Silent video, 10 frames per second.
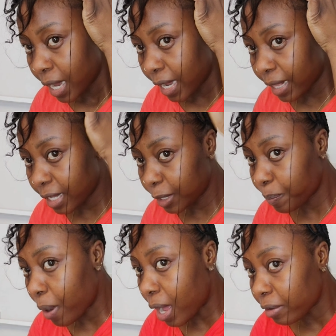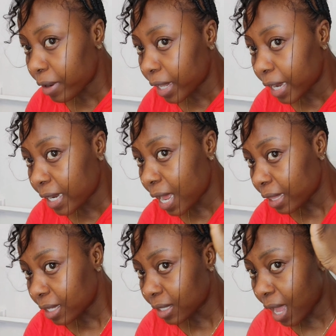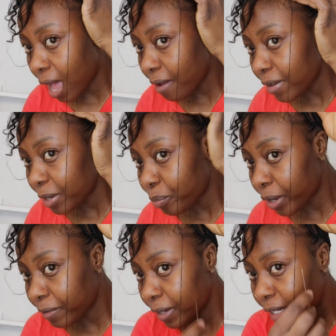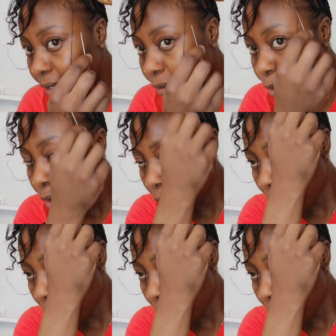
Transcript: In this part right here that does not have any braid for it to sew